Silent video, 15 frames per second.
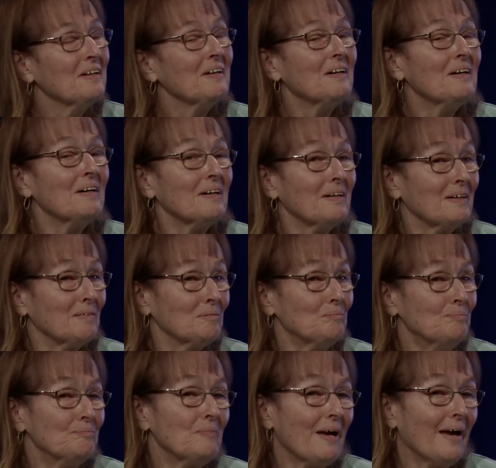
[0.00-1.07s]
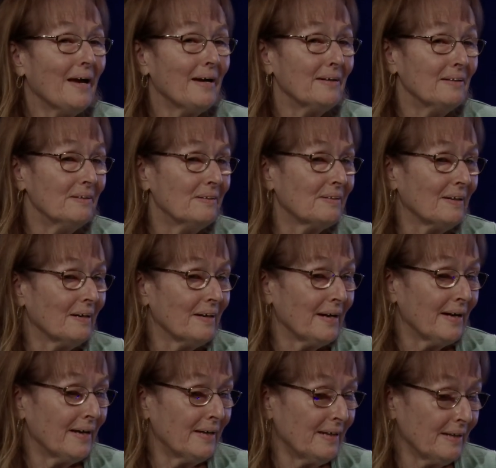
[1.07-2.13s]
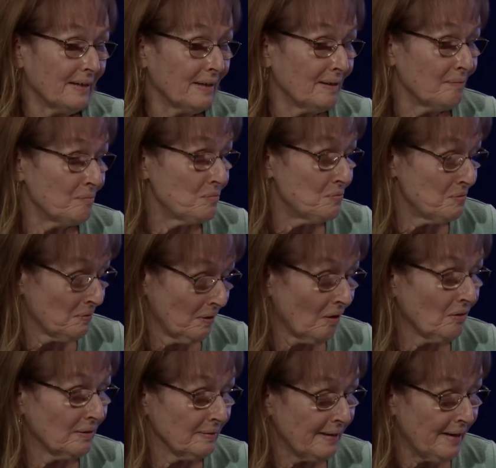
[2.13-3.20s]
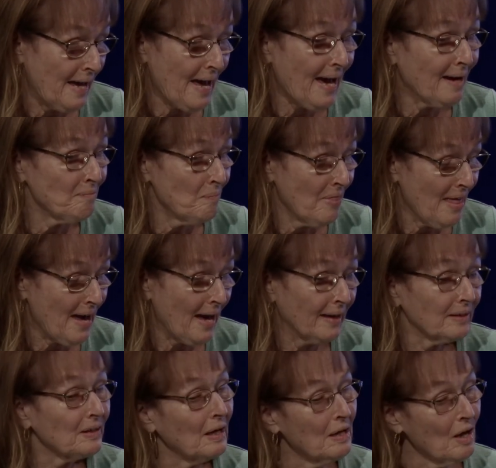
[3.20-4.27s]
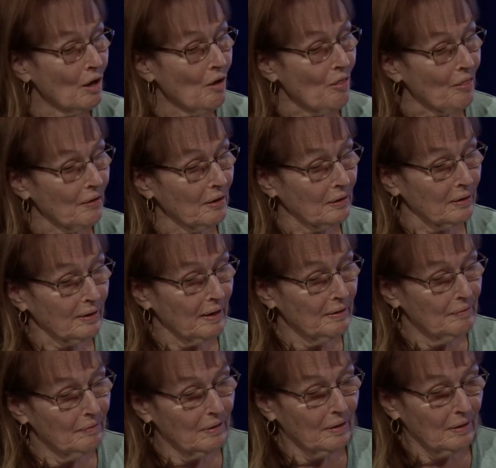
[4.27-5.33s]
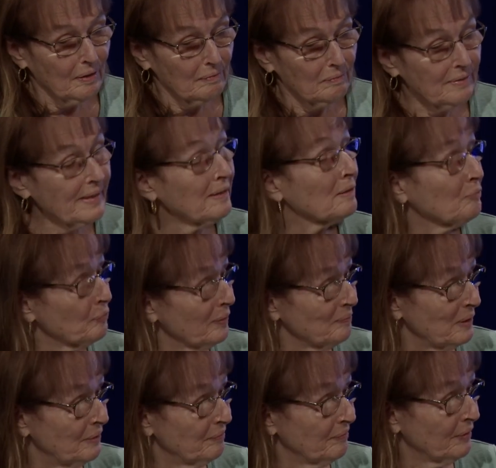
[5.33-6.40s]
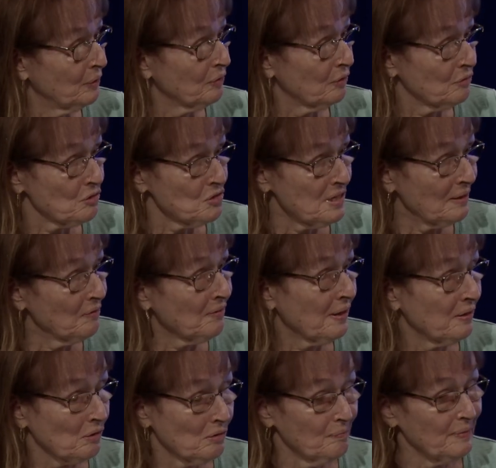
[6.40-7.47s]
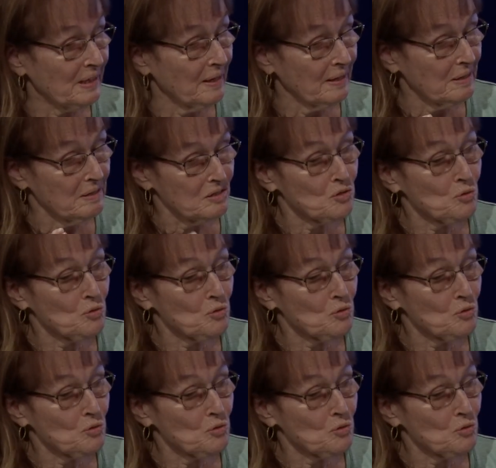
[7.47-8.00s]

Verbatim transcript: um, and I um, currently am that. The uh, League of Women Voters Healthcare Committee is